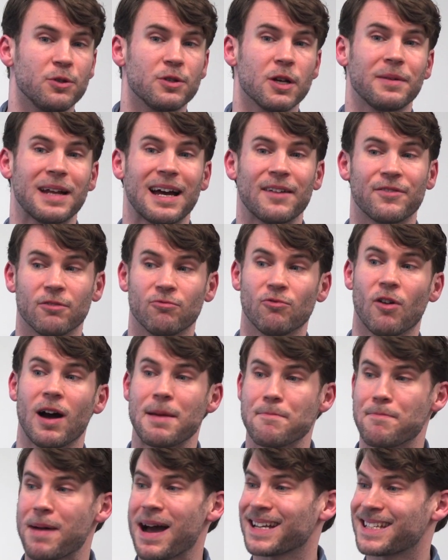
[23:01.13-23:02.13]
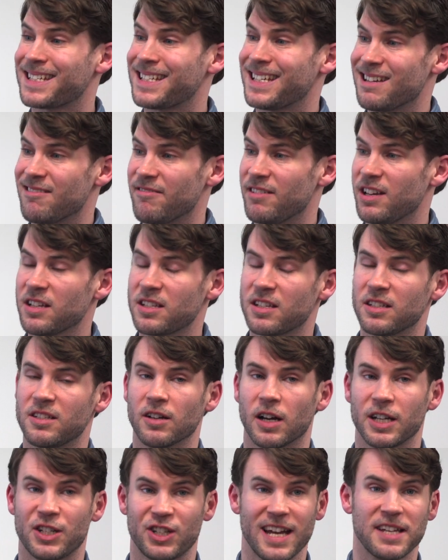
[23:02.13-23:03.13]
you don't have the right bacteria to
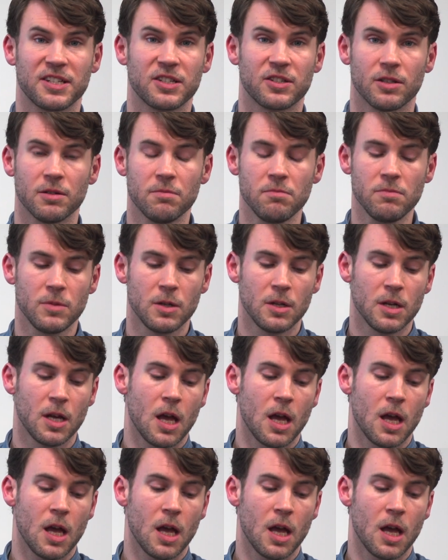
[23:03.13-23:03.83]
digest them.